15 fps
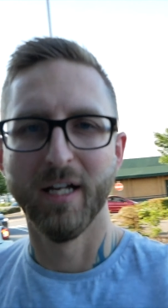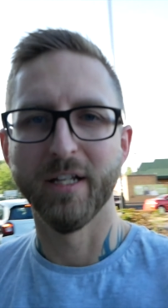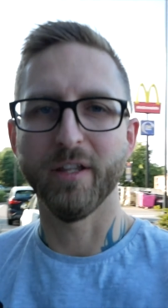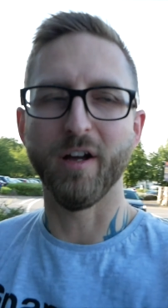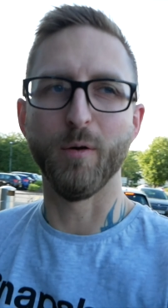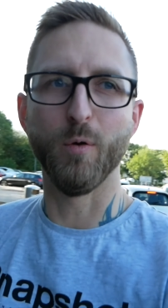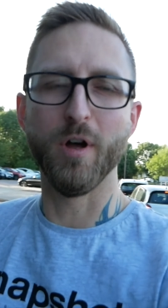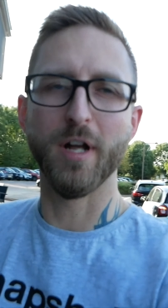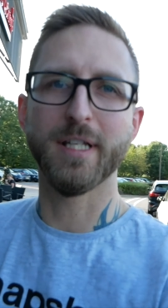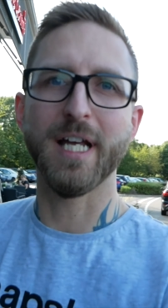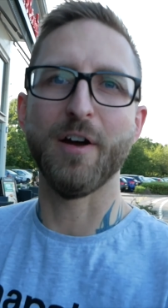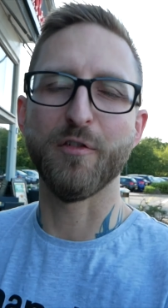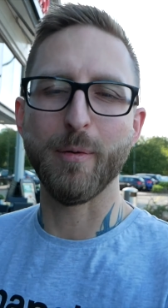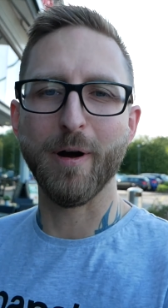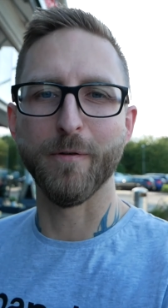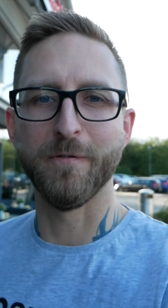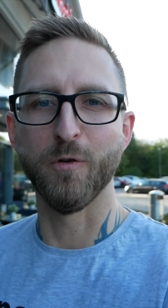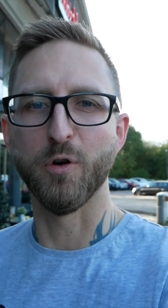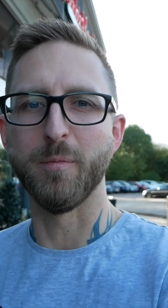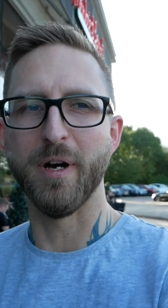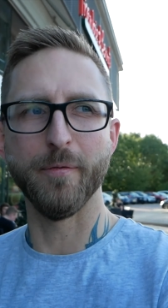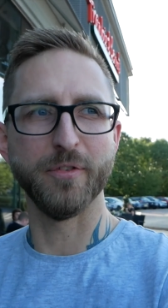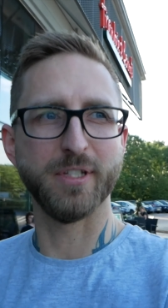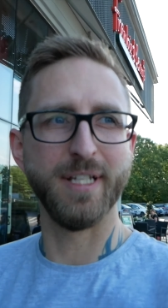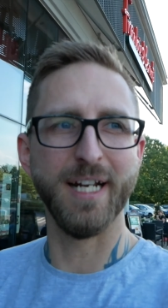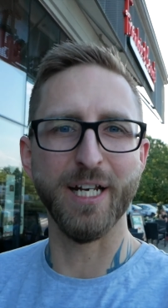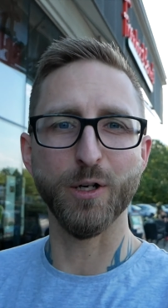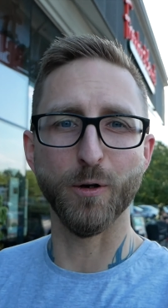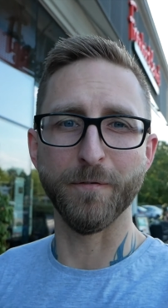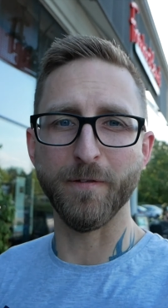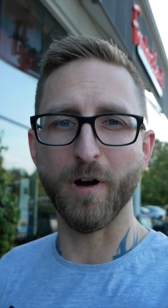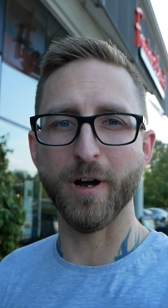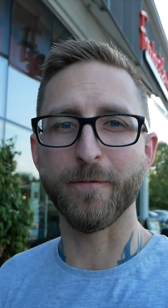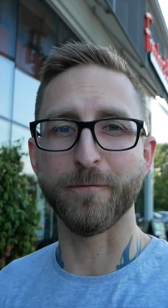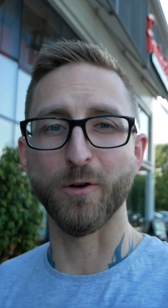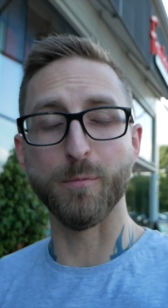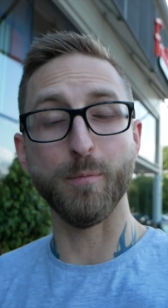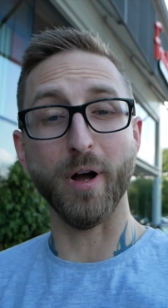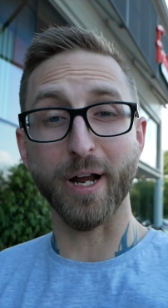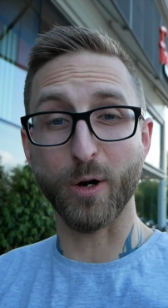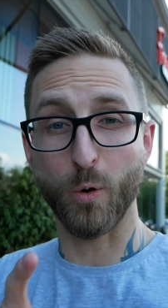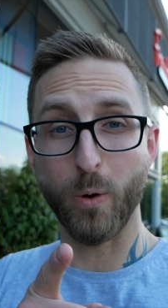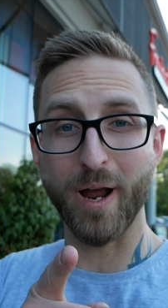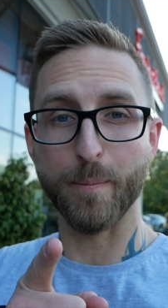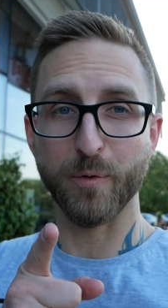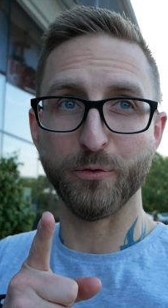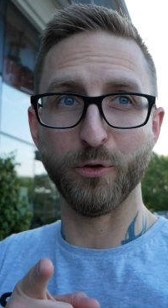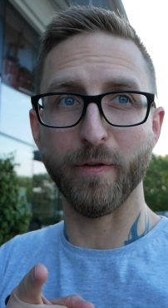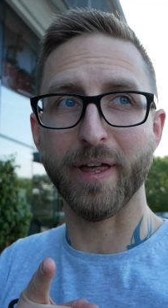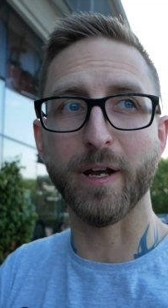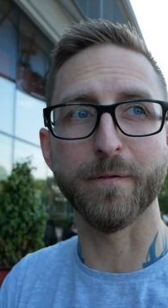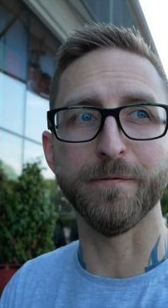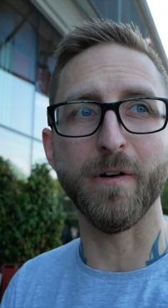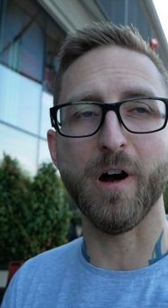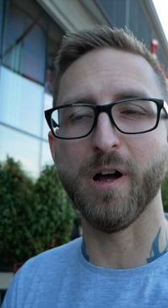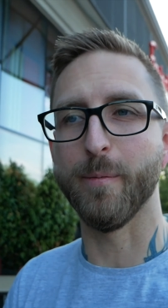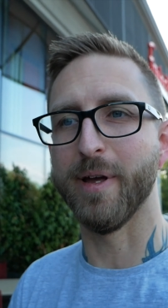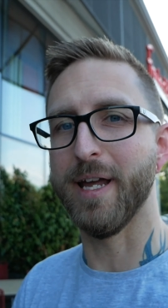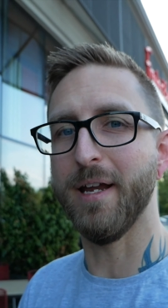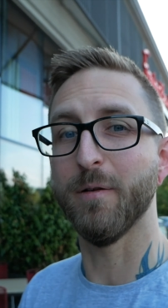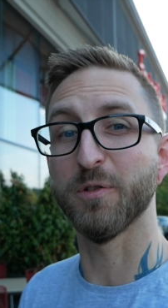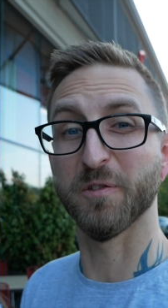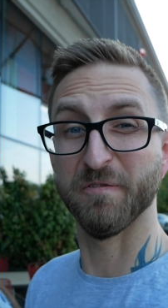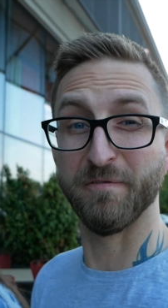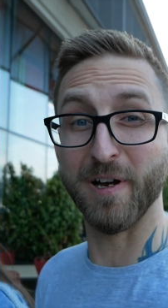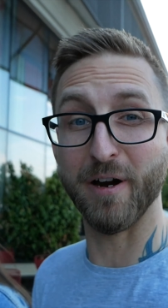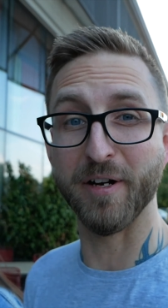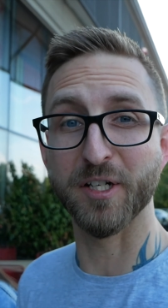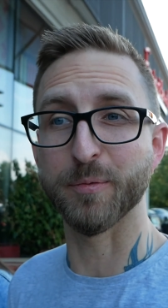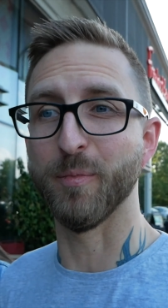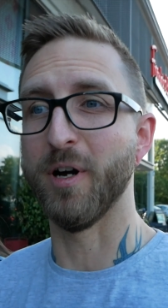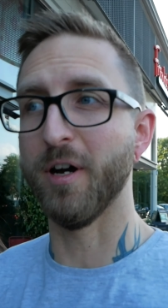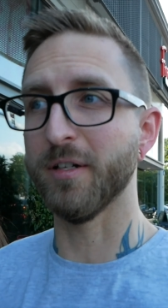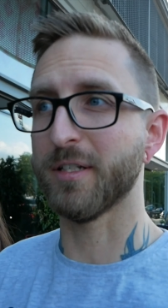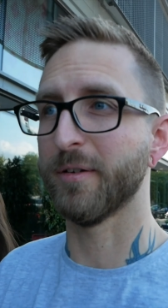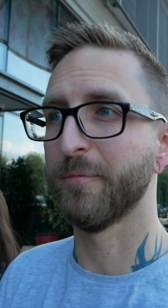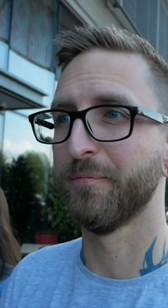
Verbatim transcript: that I worked at for about four months, nearly got fired from, but I quit before they could fire me, which is very smart.